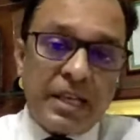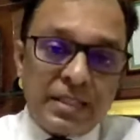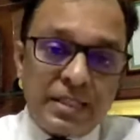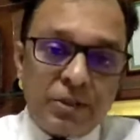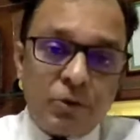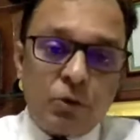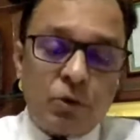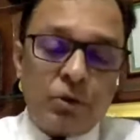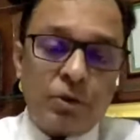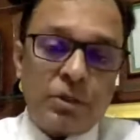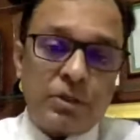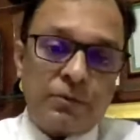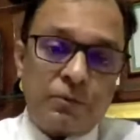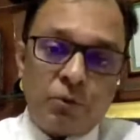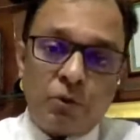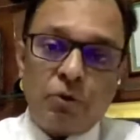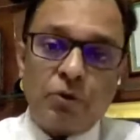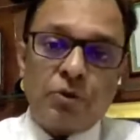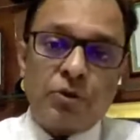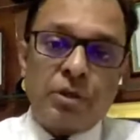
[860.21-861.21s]
as the cause
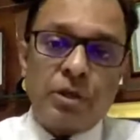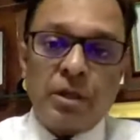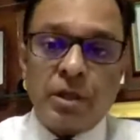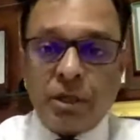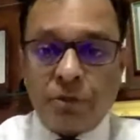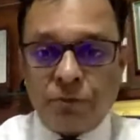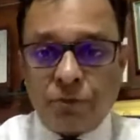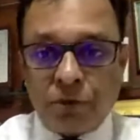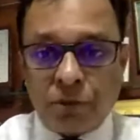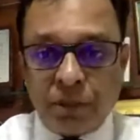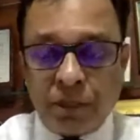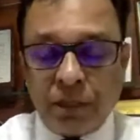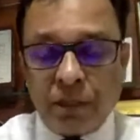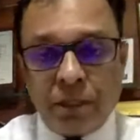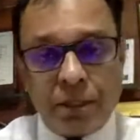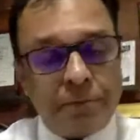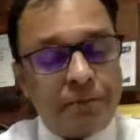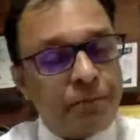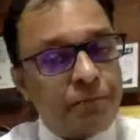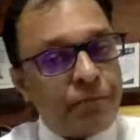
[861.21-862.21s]
for
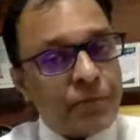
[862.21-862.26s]
infertility.